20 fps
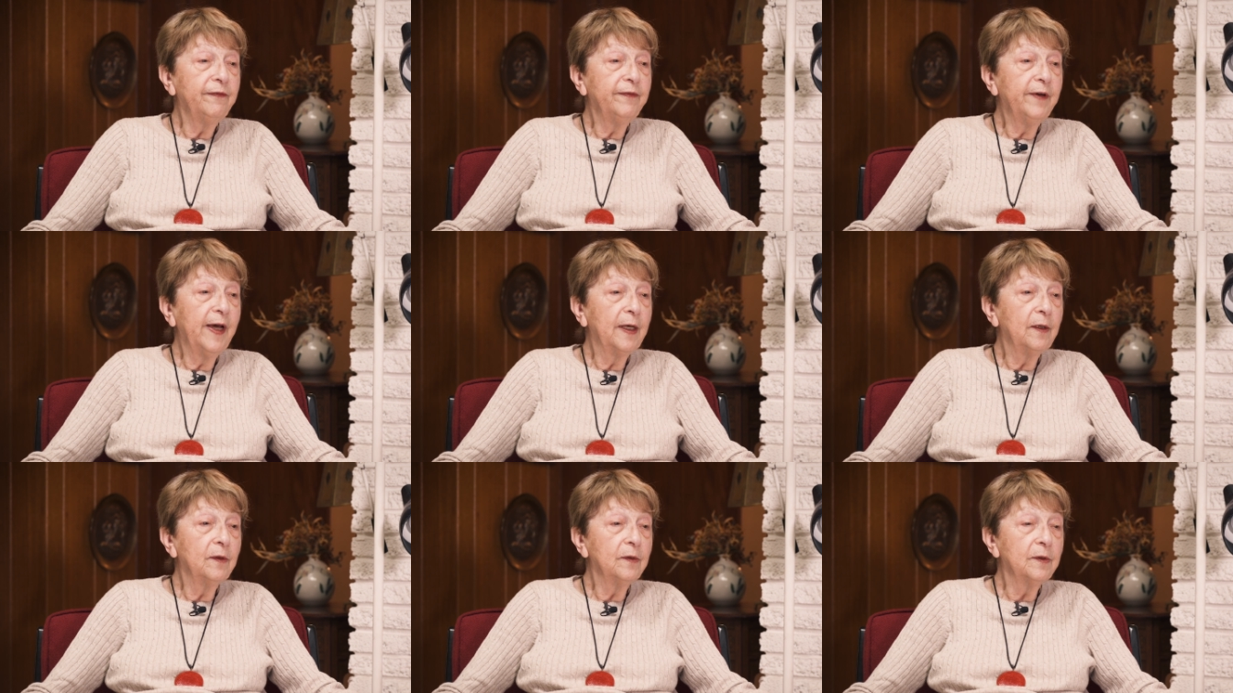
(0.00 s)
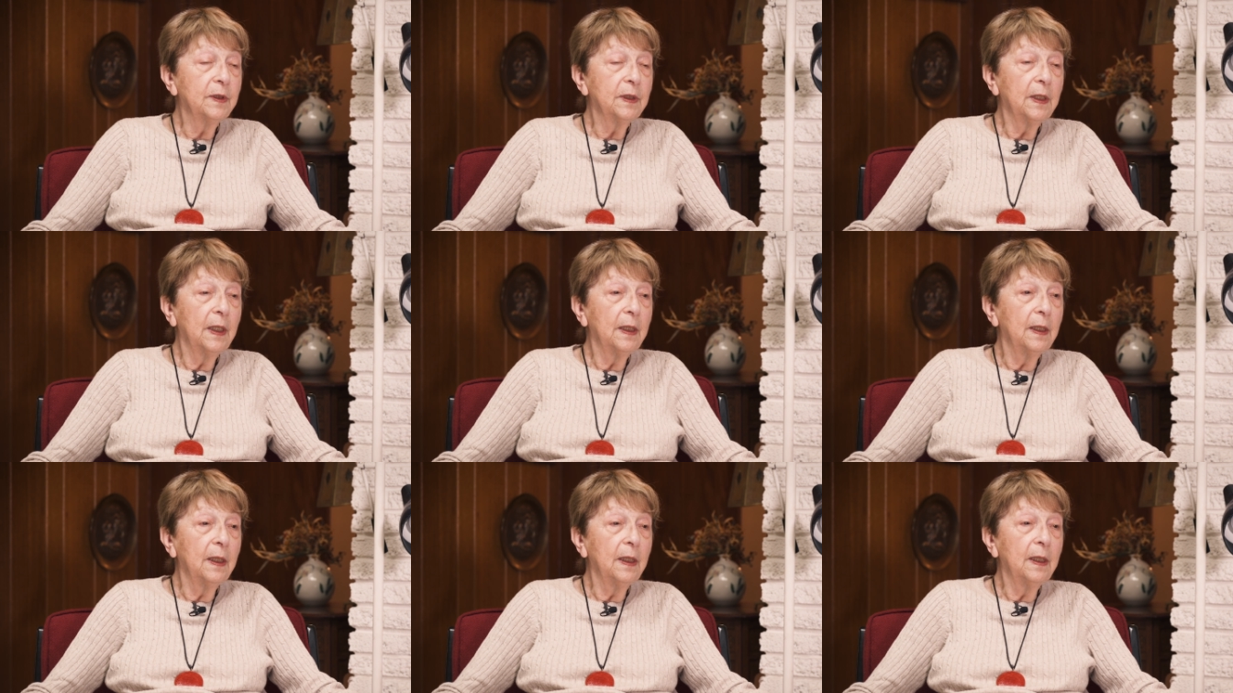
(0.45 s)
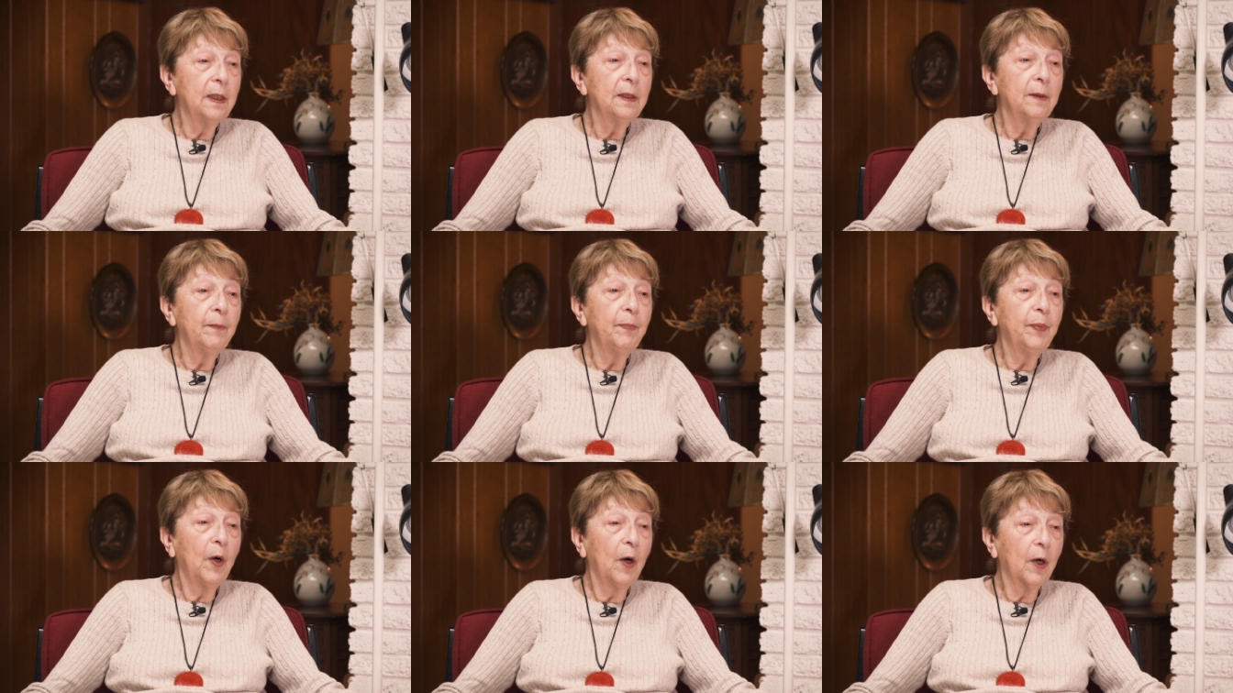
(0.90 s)
found
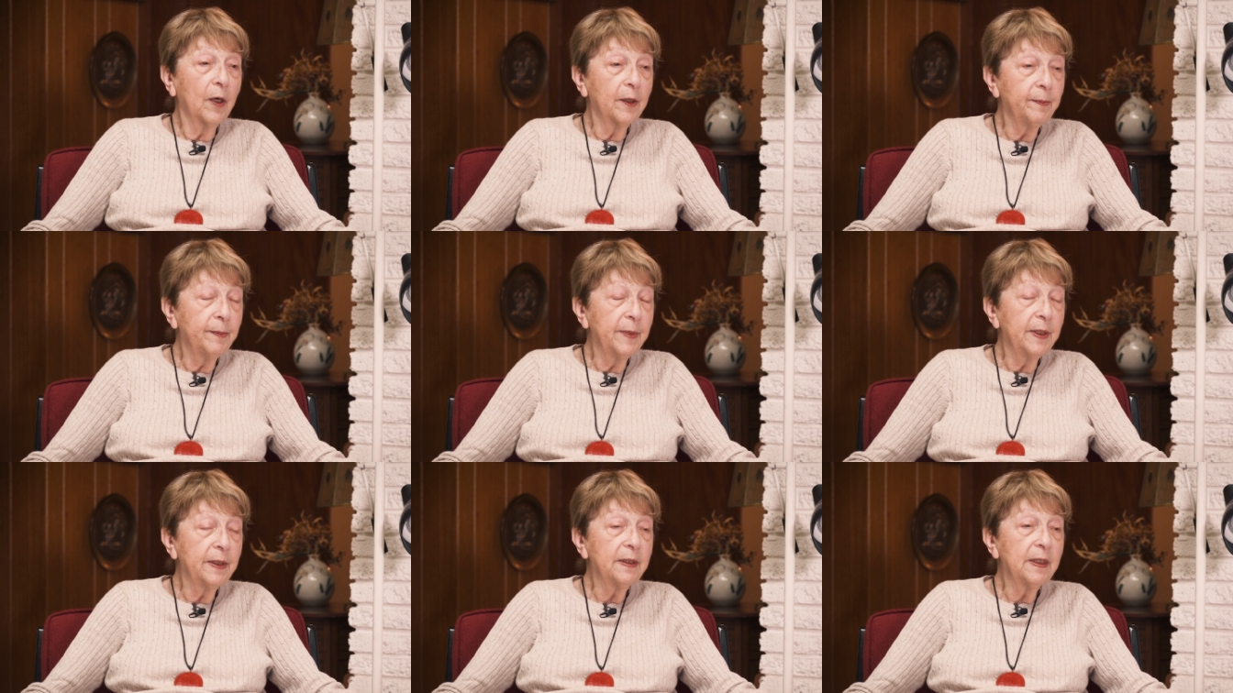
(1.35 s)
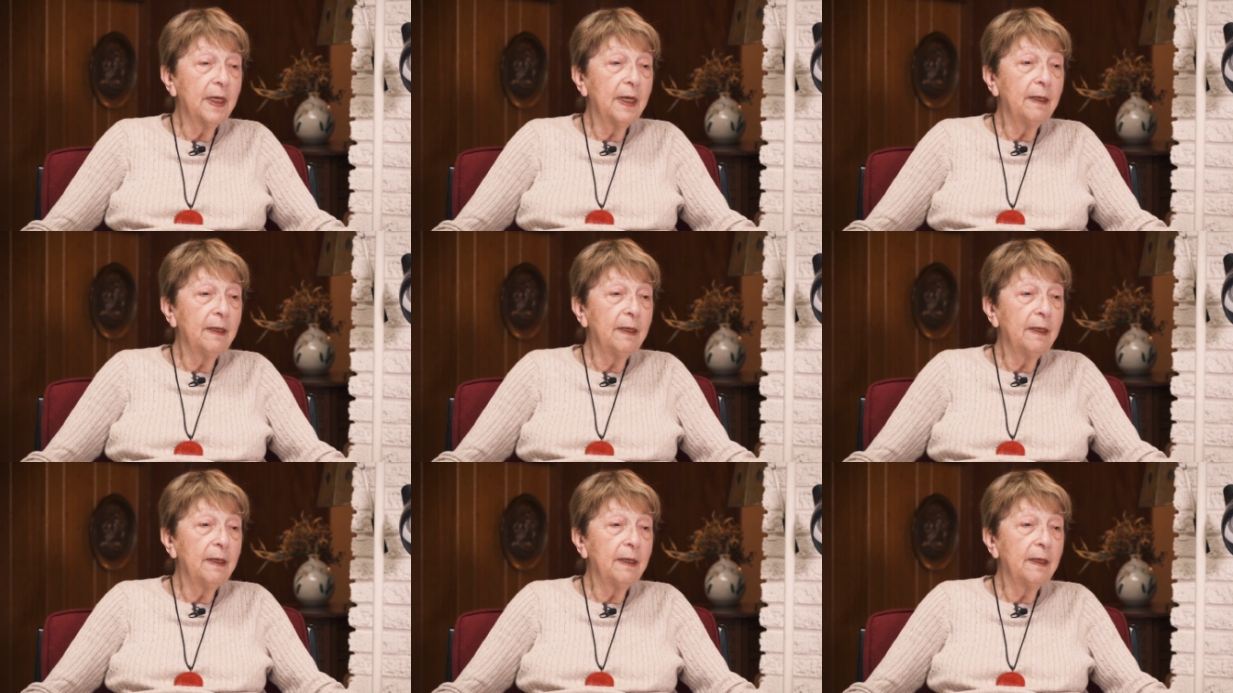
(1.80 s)
an apartment.